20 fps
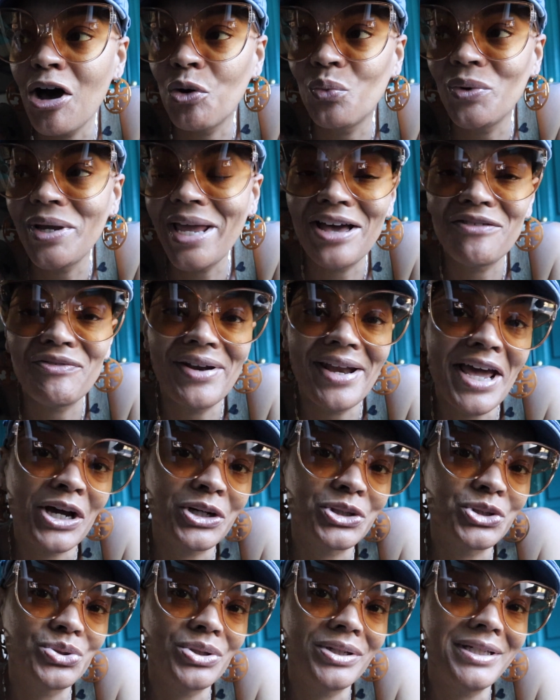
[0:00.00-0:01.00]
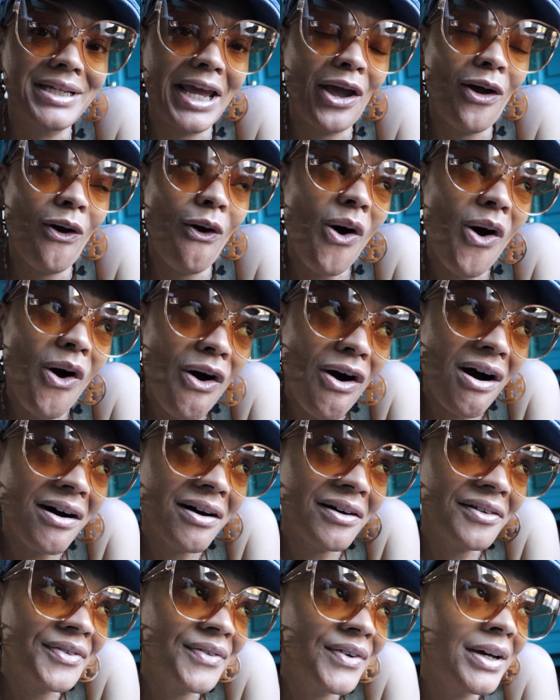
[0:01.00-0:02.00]
We have an extra day
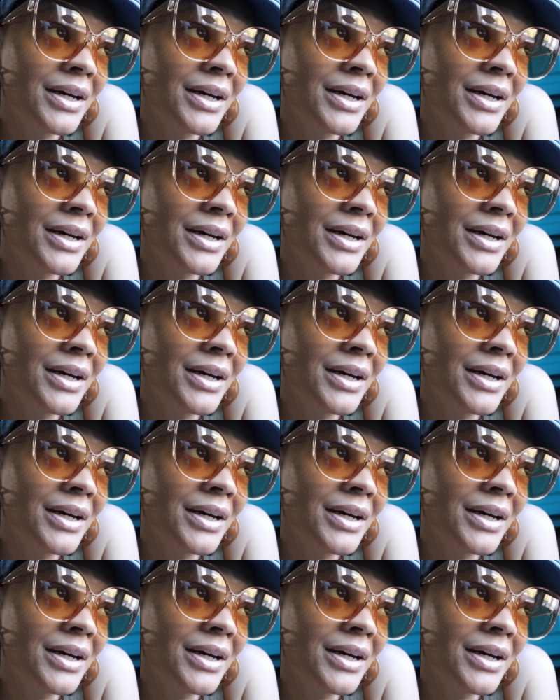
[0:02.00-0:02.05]
off.